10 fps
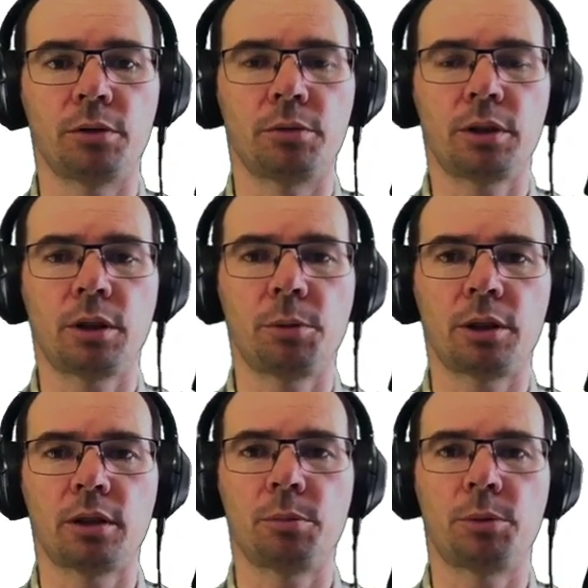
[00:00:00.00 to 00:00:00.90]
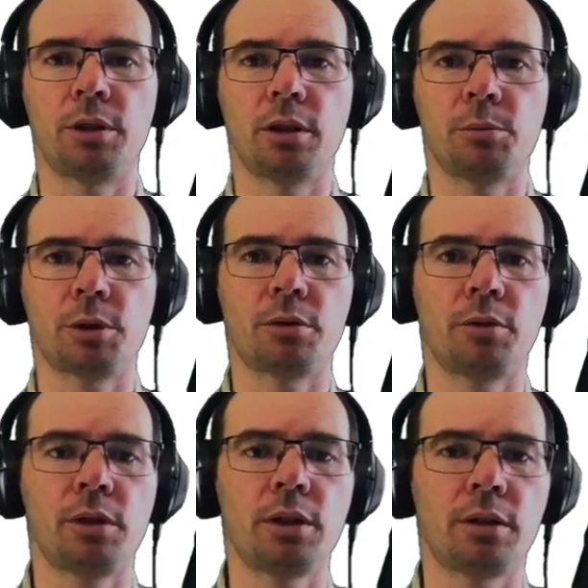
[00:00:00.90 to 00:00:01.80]
summing up the elements of
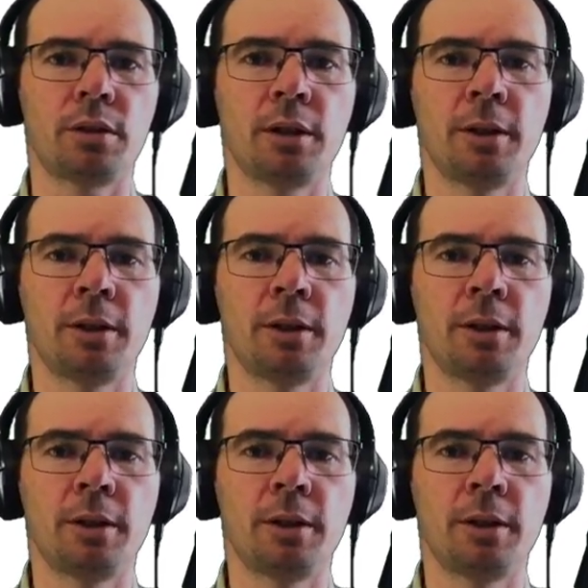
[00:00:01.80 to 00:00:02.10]
the list,